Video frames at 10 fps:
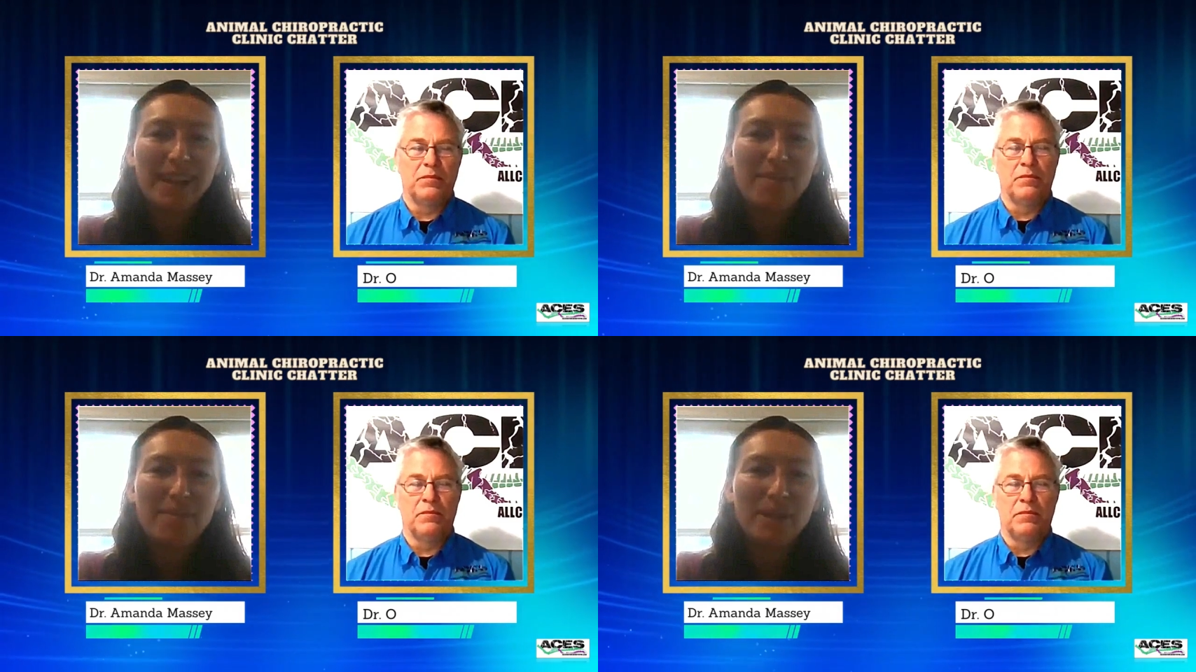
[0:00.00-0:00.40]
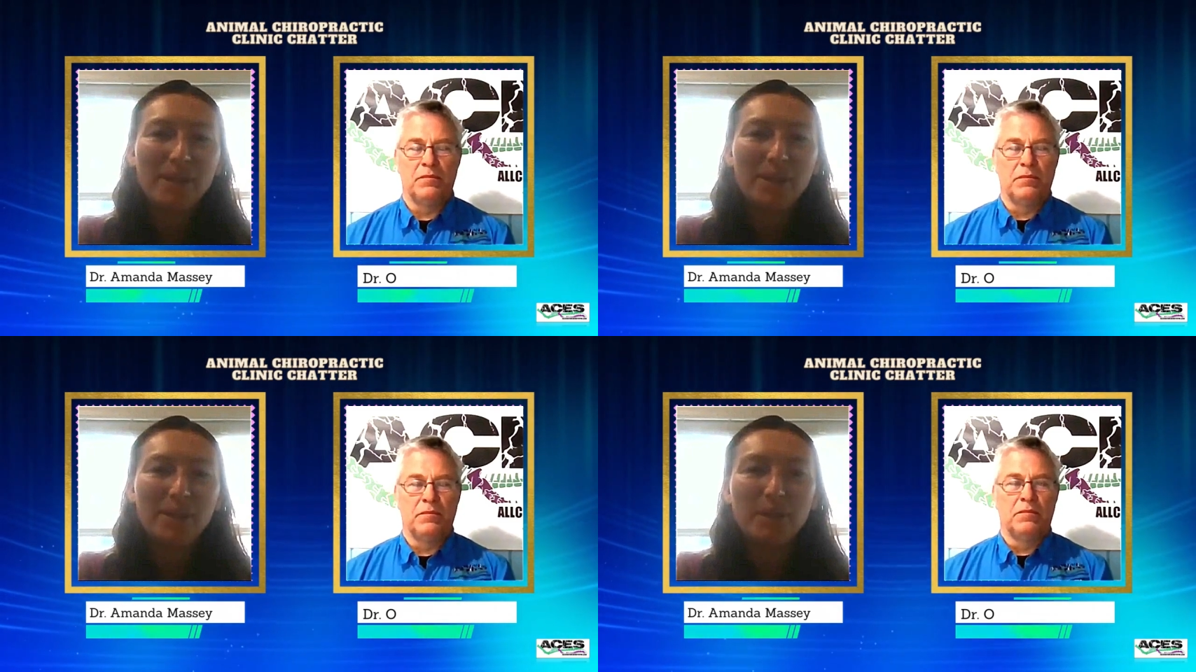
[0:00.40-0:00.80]
Speaker 1: I'm
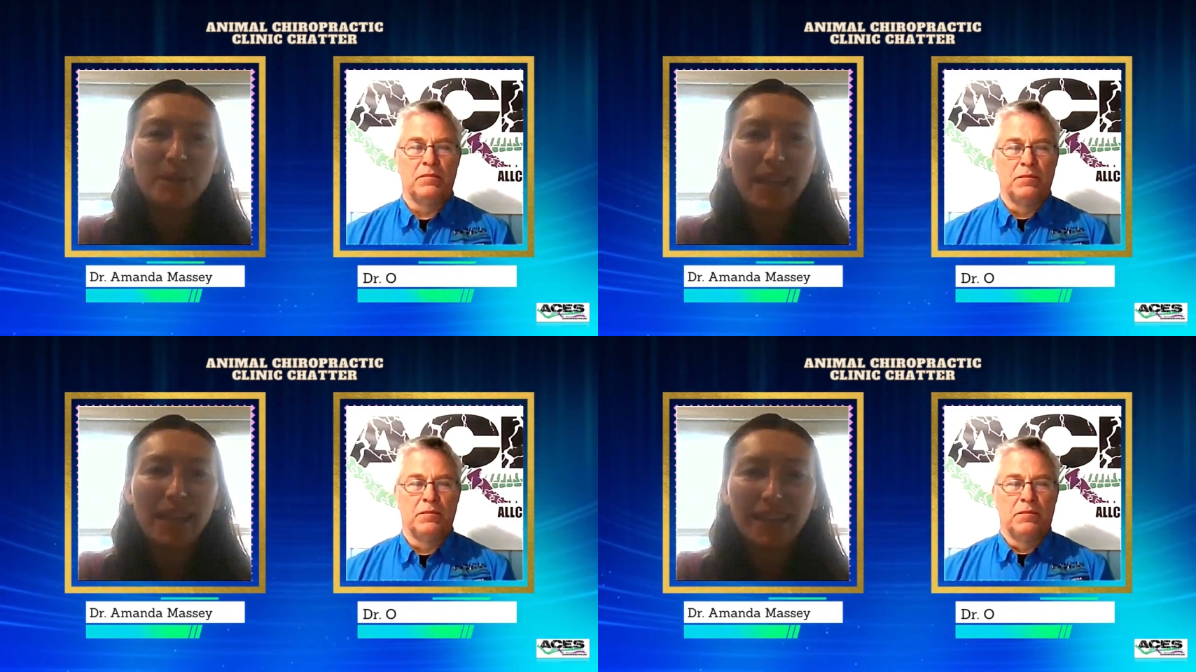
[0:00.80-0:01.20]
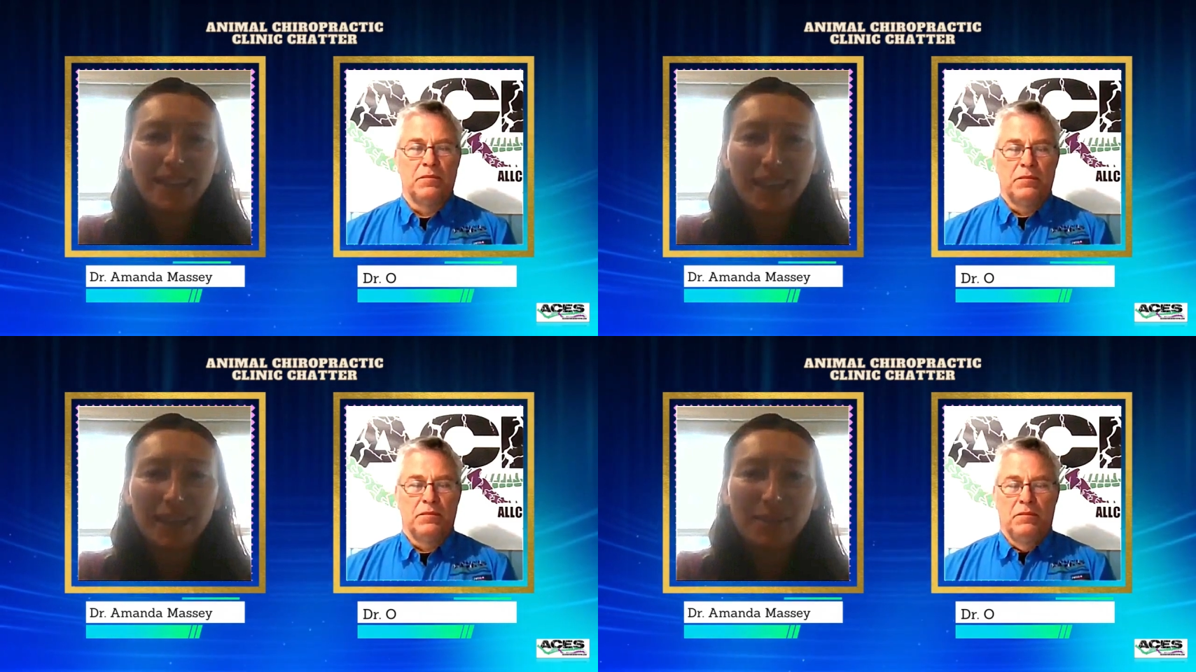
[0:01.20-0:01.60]
a human
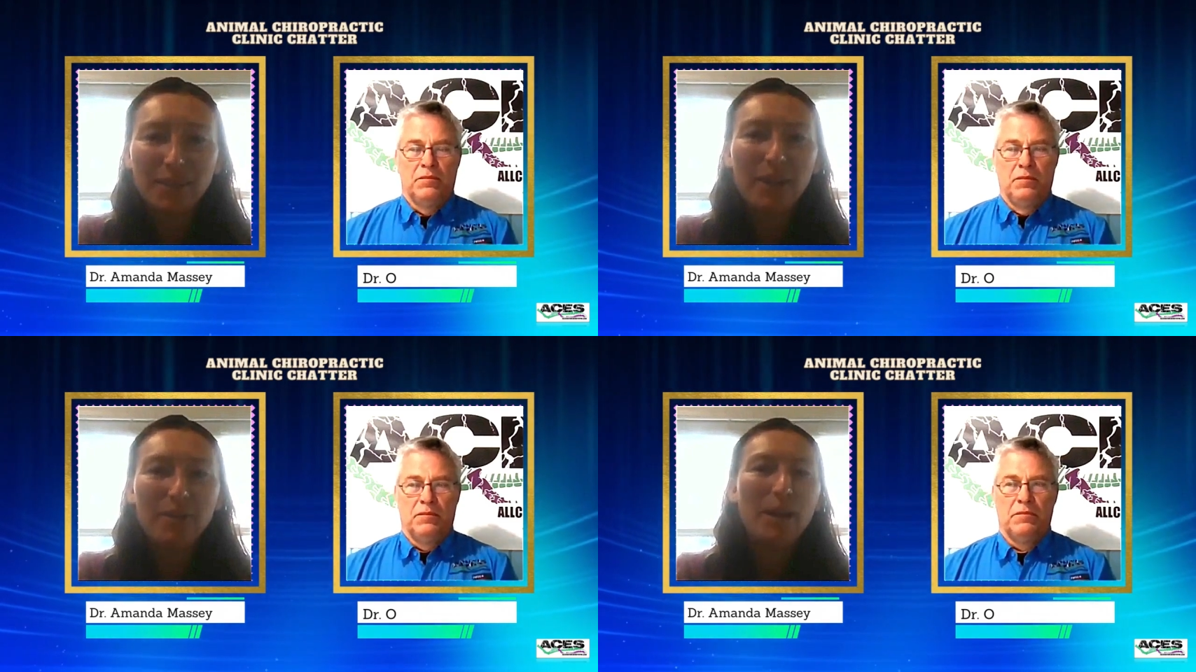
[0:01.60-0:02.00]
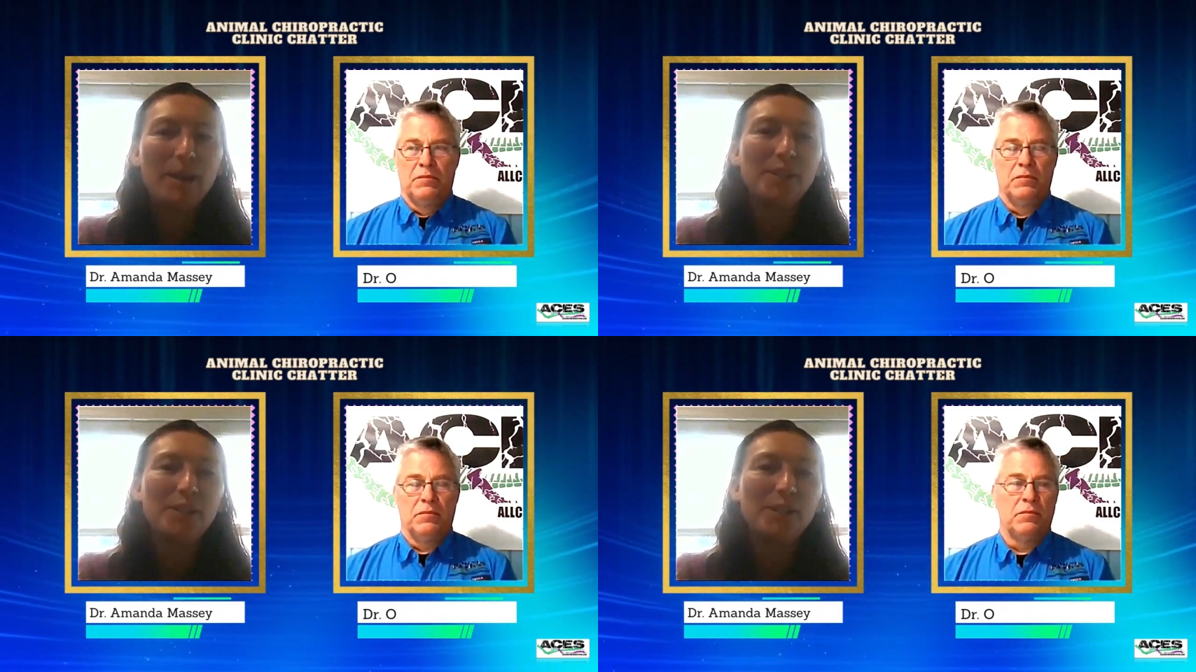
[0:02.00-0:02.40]
and animal
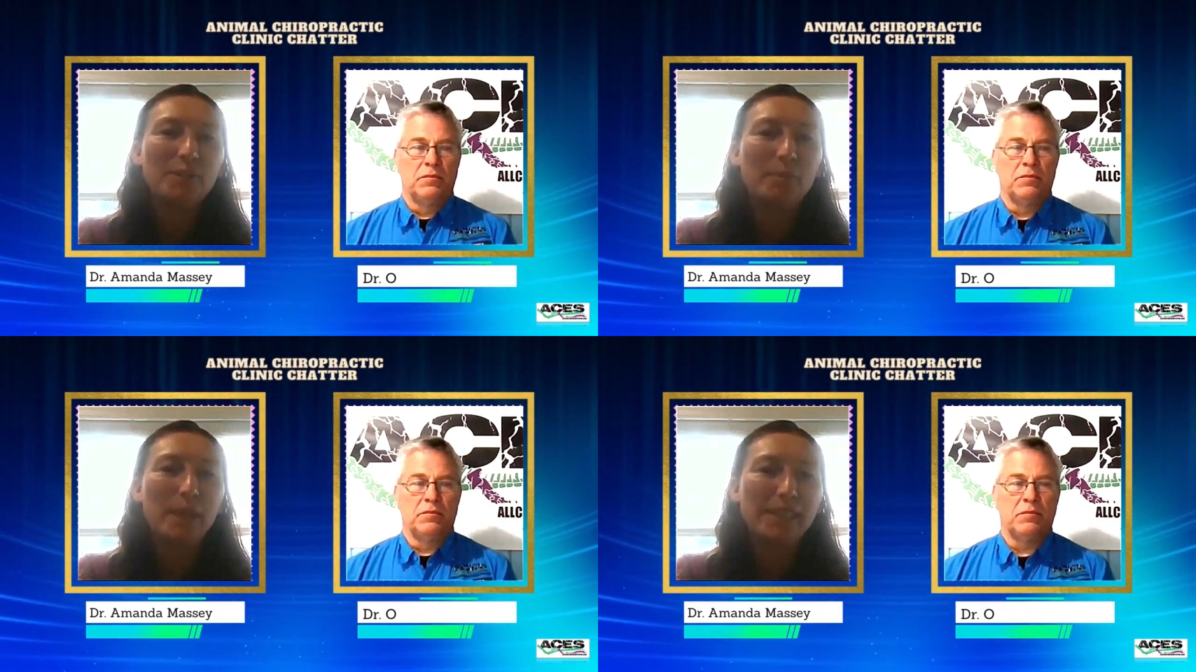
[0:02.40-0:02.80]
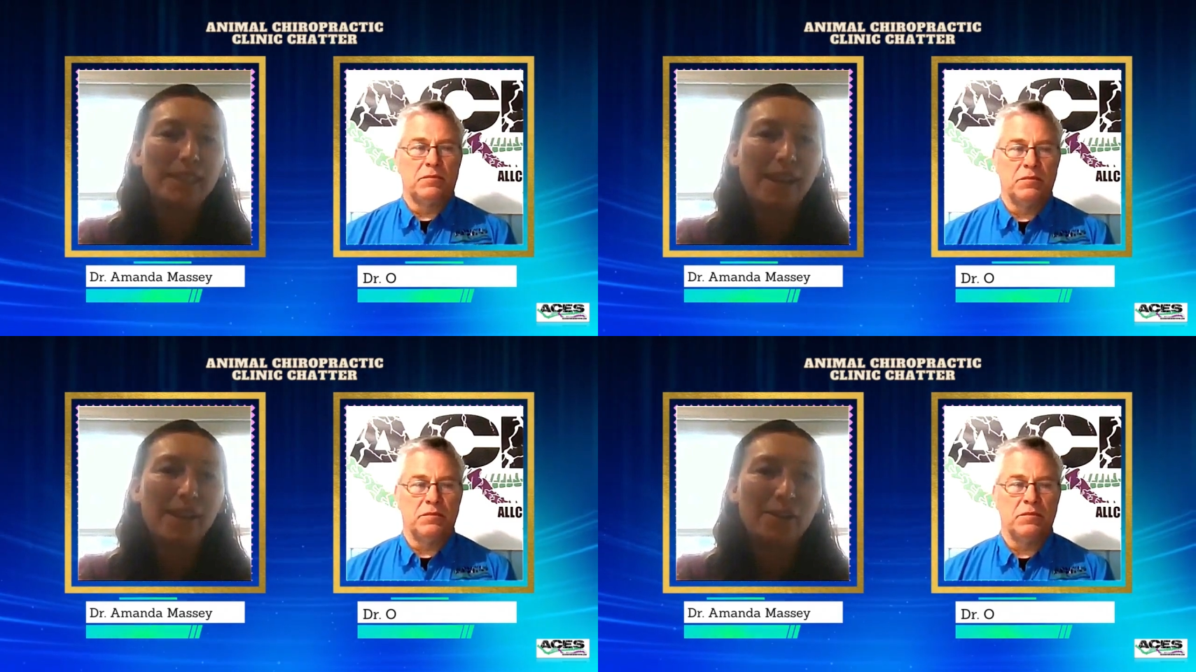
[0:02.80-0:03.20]
chiropractor
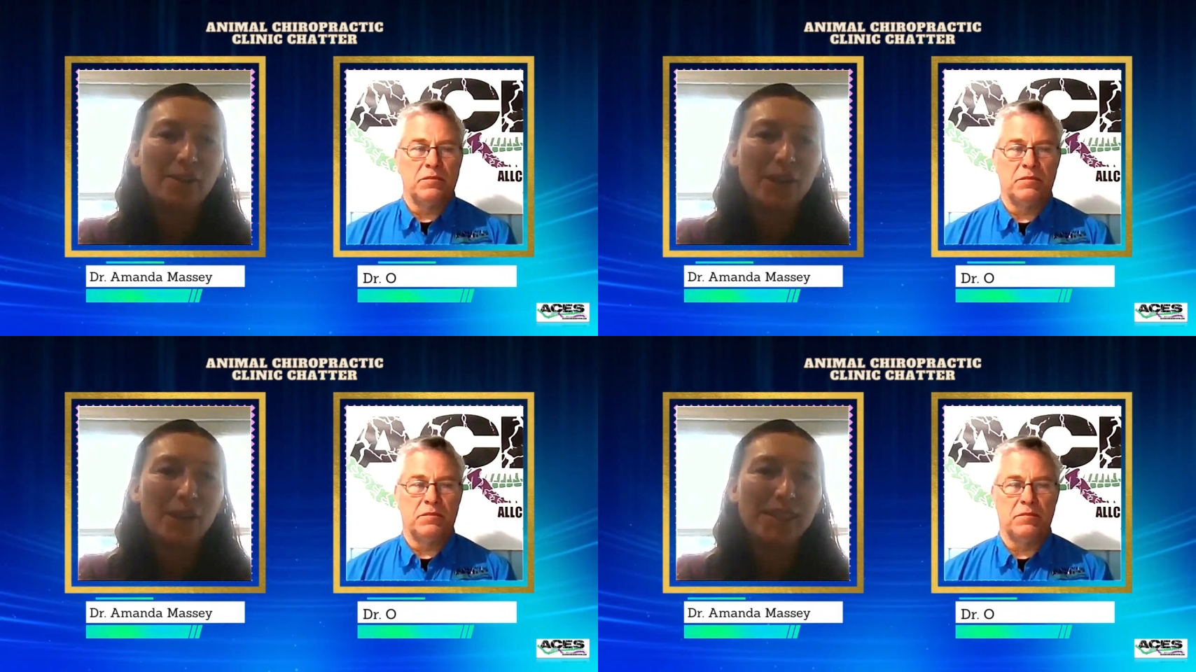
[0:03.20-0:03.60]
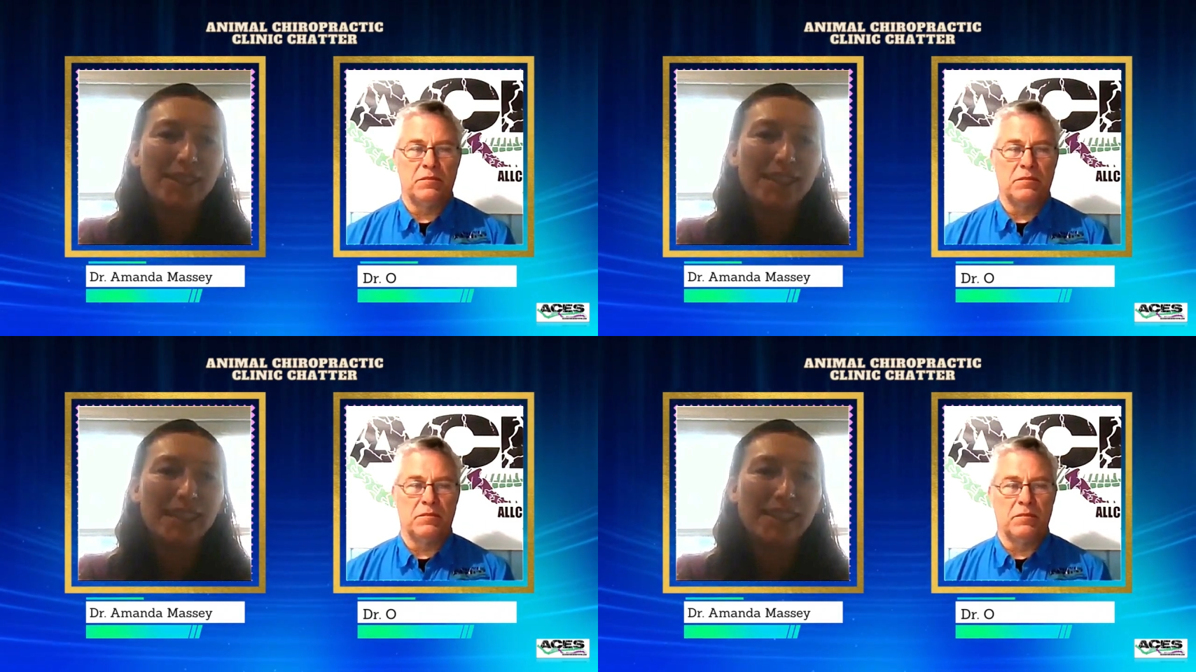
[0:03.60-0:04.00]
based out of
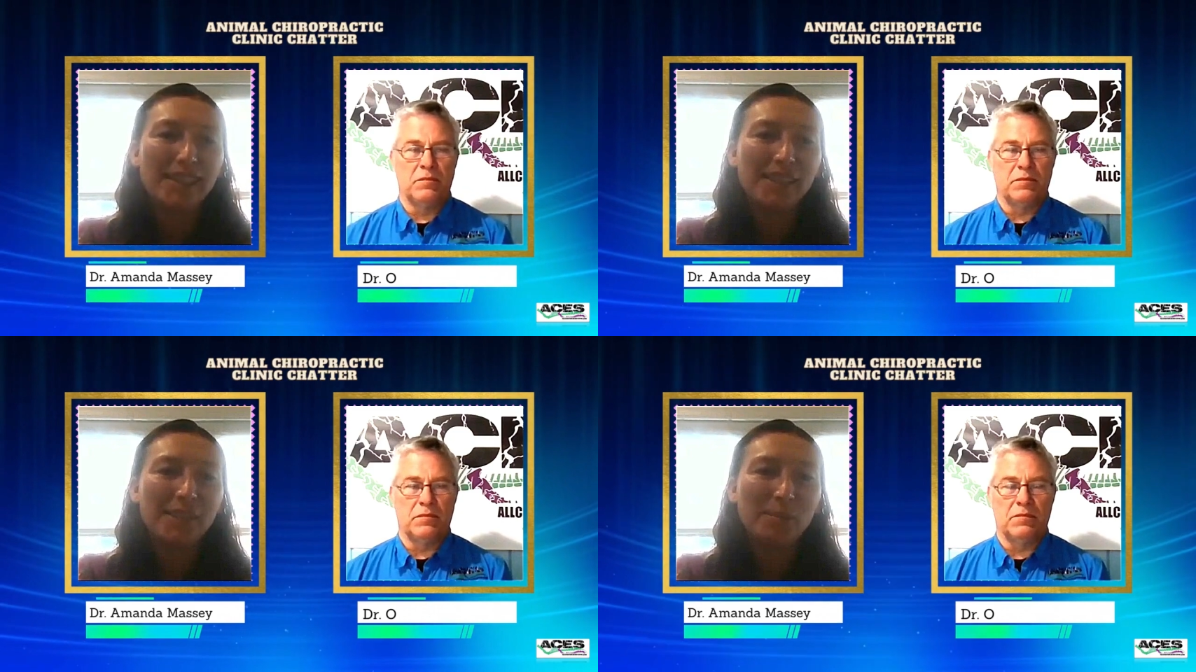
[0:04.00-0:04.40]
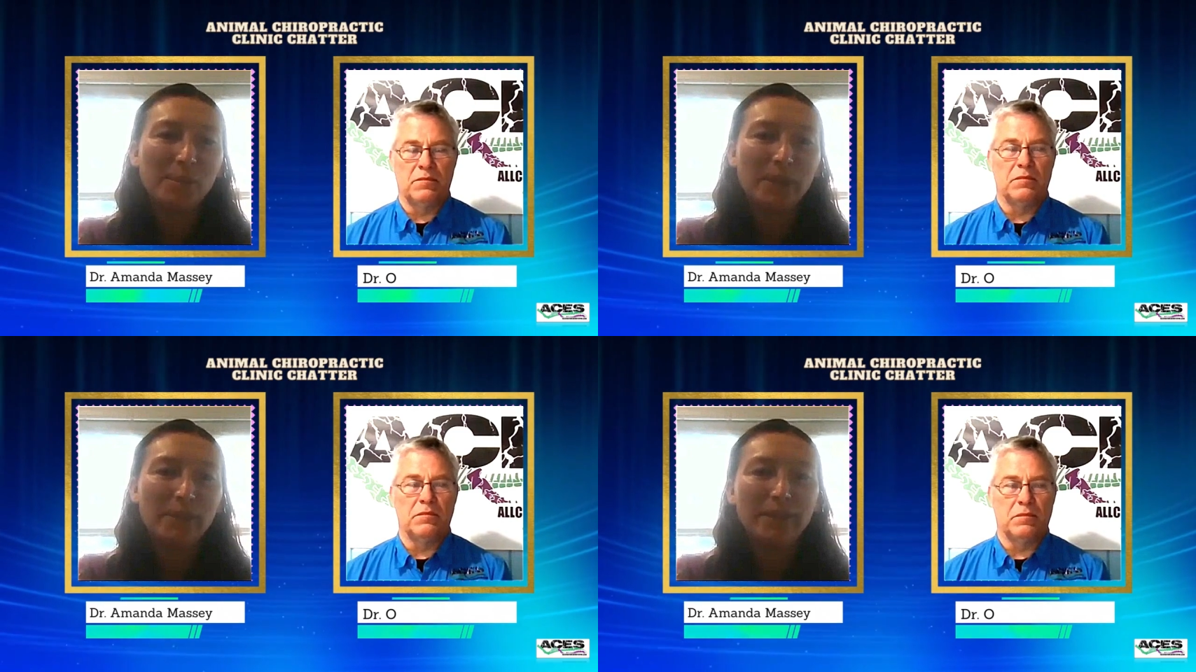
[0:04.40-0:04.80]
Austin, Texas,
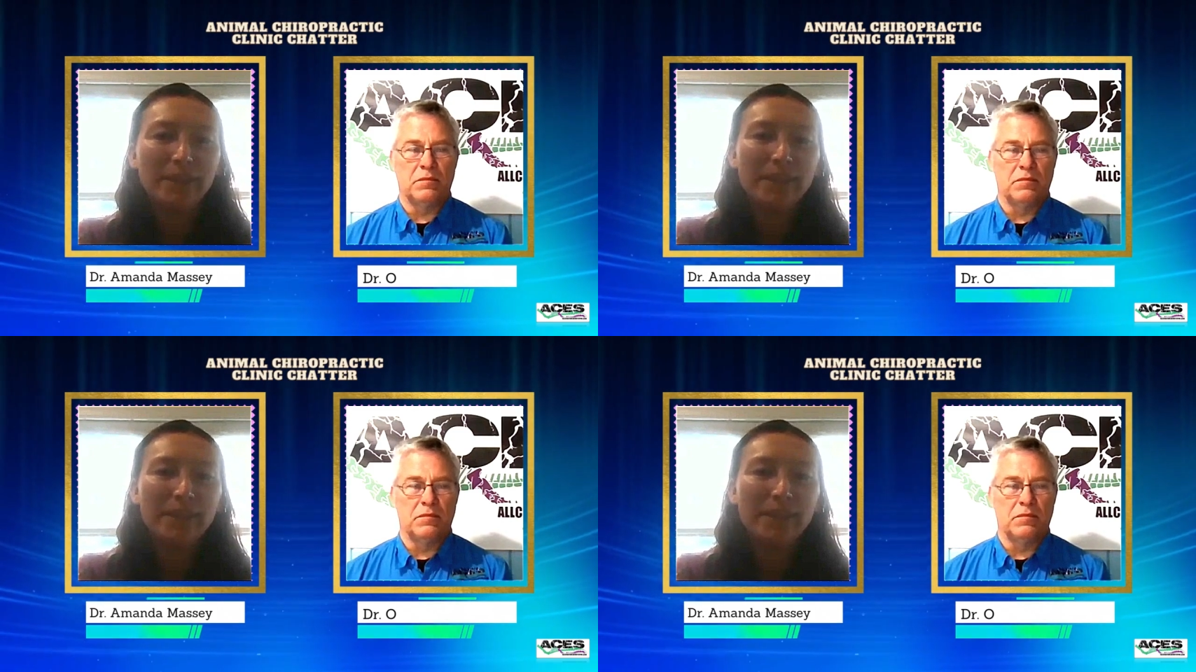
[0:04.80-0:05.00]
but